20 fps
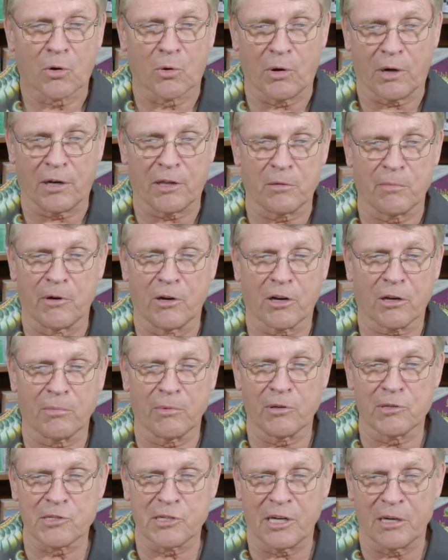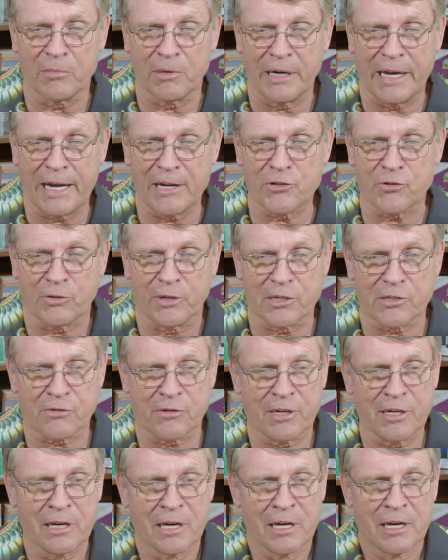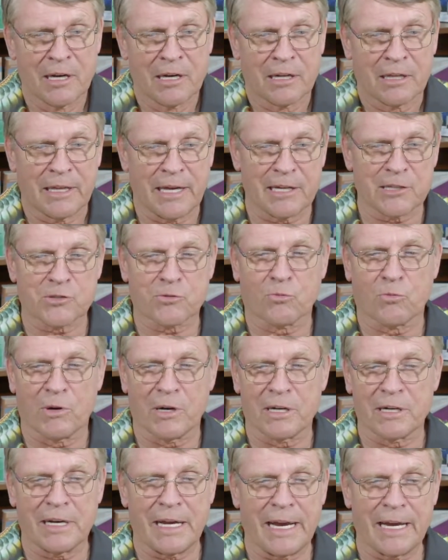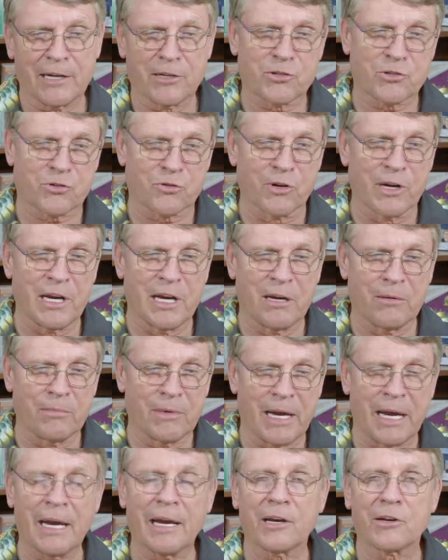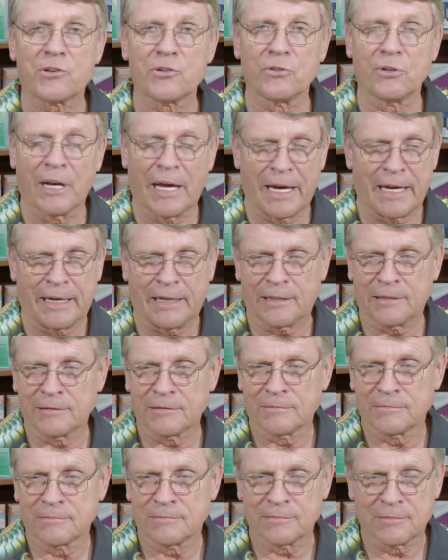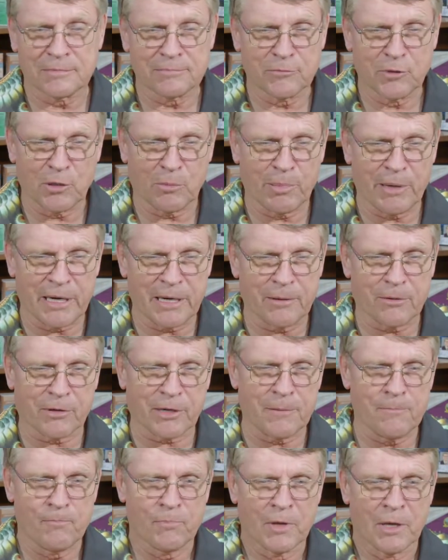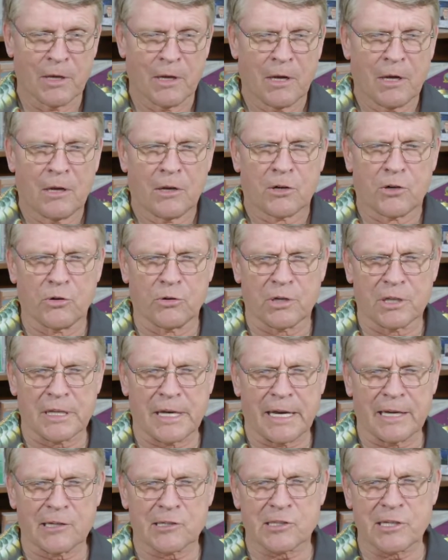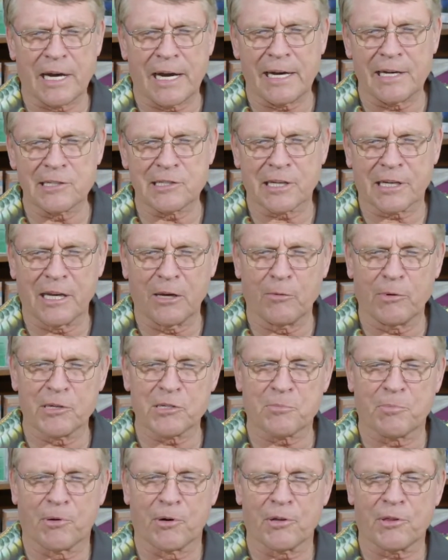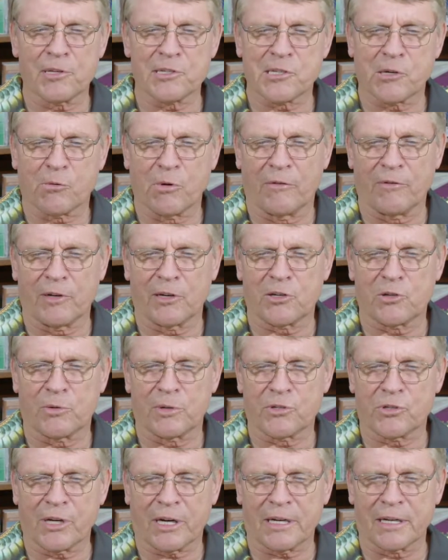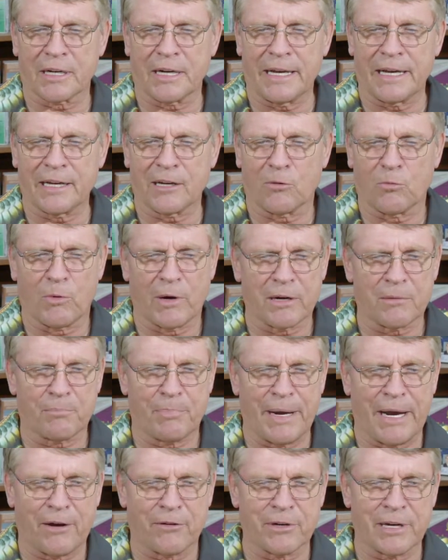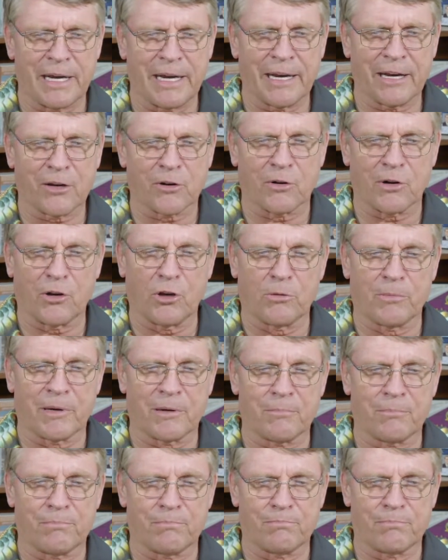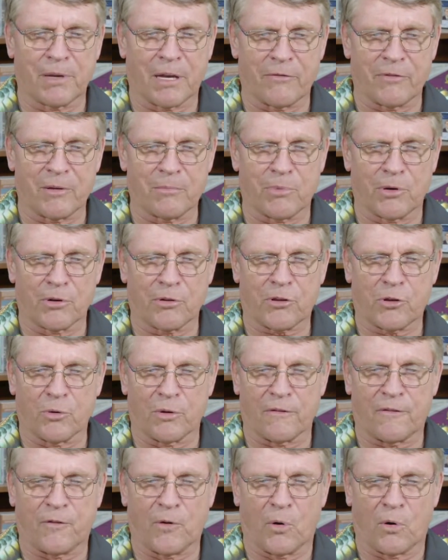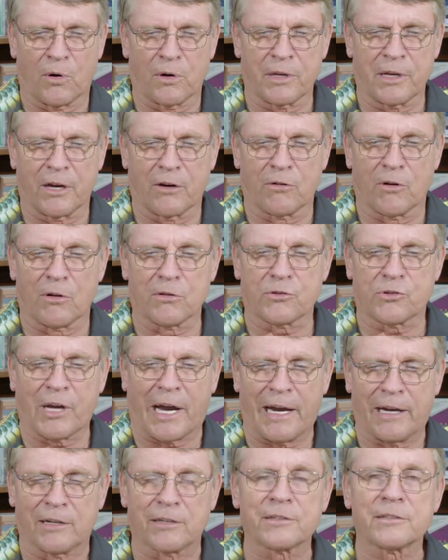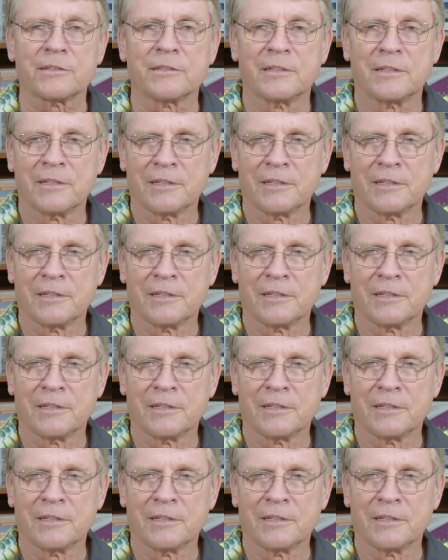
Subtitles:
according to the American Museum of Natural History. That's one extreme egg to lay. Real punny, okay? Due to the egg size, the kiwi's birth is equivalent to a chicken laying a 1-pound egg or a human giving birth to a 4-year-old child.